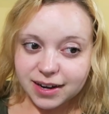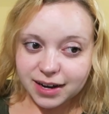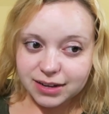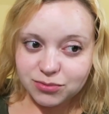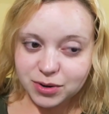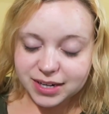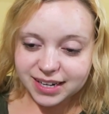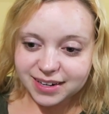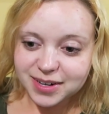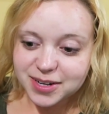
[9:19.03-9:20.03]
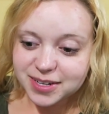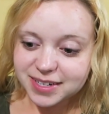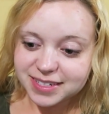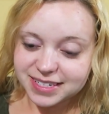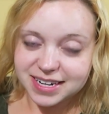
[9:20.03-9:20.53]
I've wanted
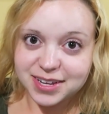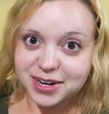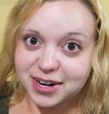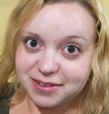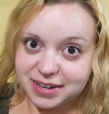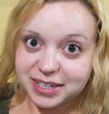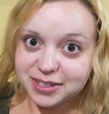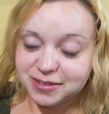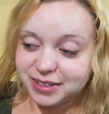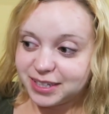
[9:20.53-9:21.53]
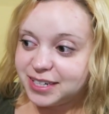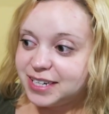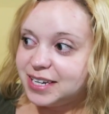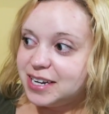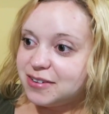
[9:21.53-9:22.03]
DDR in Vancouver
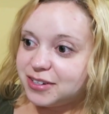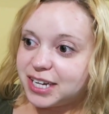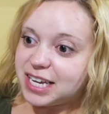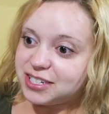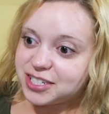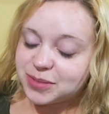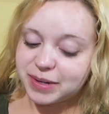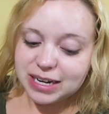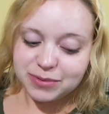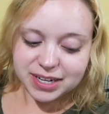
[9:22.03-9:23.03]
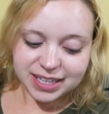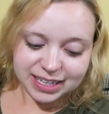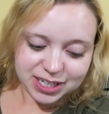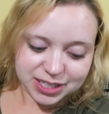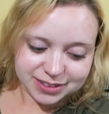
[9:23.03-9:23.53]
for ages, but I didn't want to
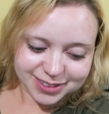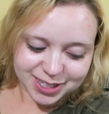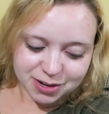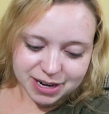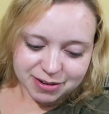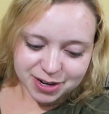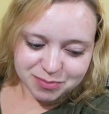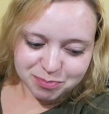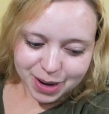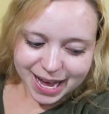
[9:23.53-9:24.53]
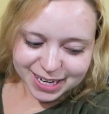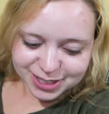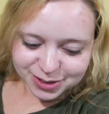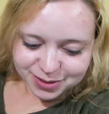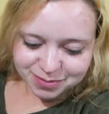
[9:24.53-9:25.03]
like go out and buy
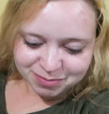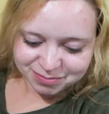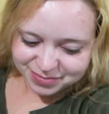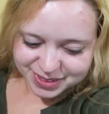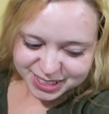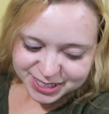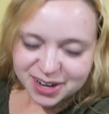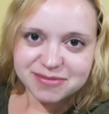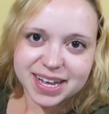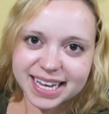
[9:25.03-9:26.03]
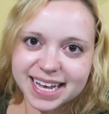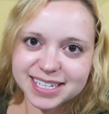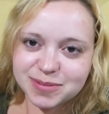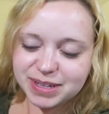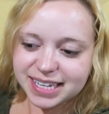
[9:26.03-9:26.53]
new stuff, I
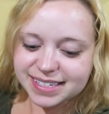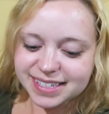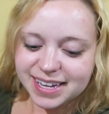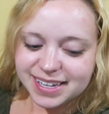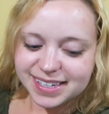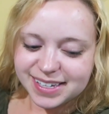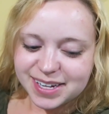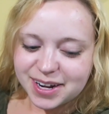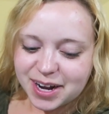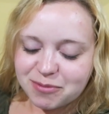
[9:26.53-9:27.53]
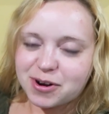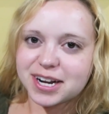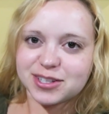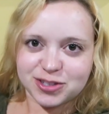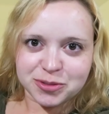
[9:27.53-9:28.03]
guess, because I
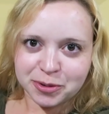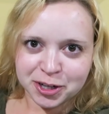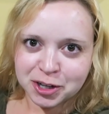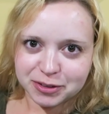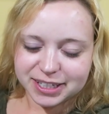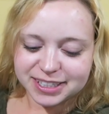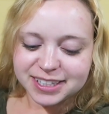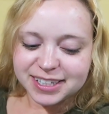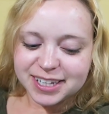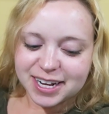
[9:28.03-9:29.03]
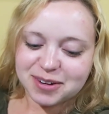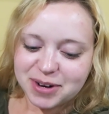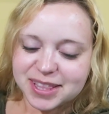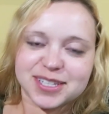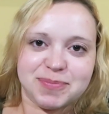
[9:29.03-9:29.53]
wanted Supernova and I
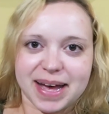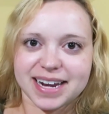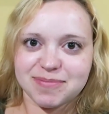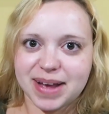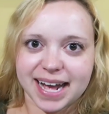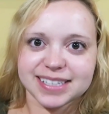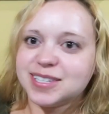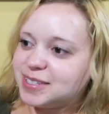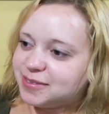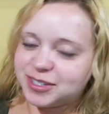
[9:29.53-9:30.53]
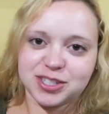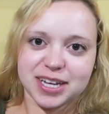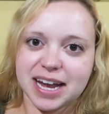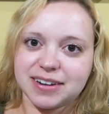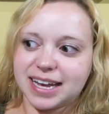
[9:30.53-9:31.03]
wanted these padded mats, which you
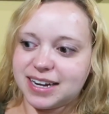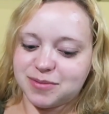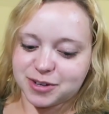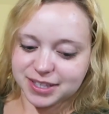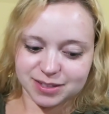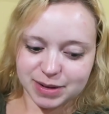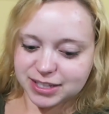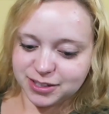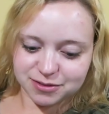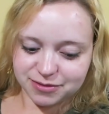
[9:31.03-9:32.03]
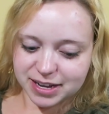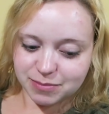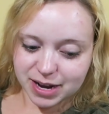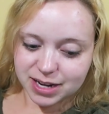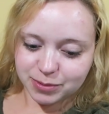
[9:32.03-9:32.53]
can't get anymore. These mats, you don't find
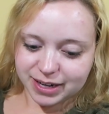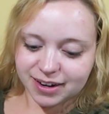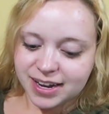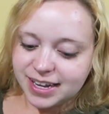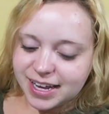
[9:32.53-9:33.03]
them anywhere.